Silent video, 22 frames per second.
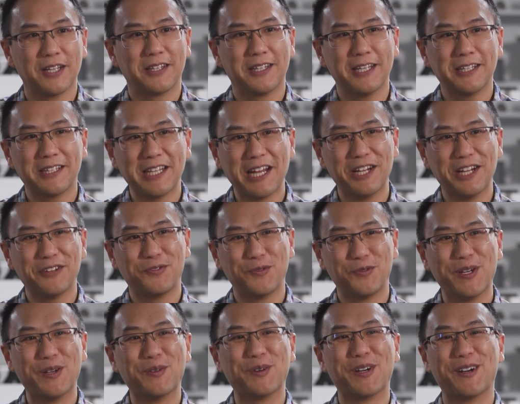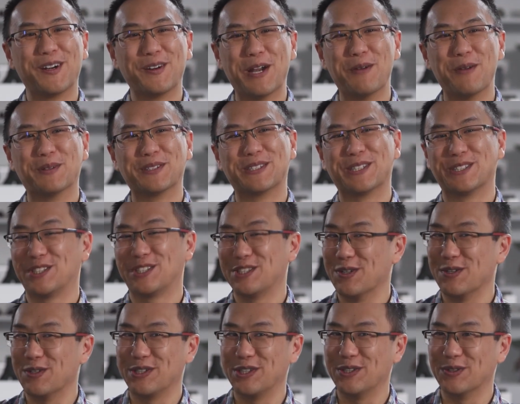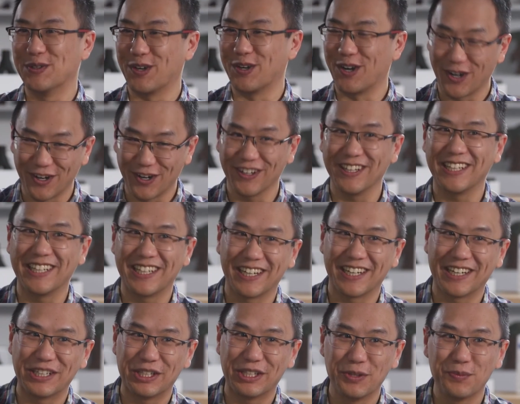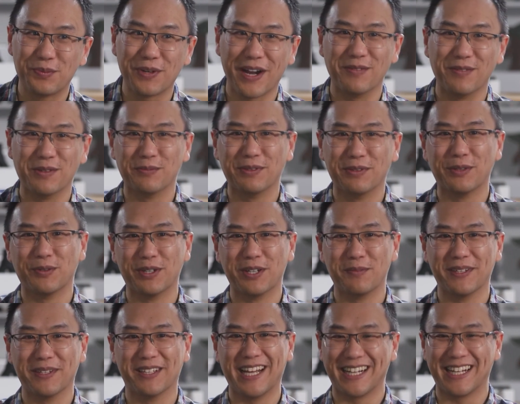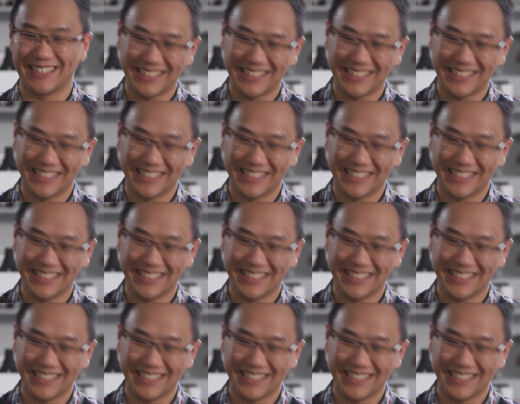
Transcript: think that if we were able to show you earlier, you probably would have been like,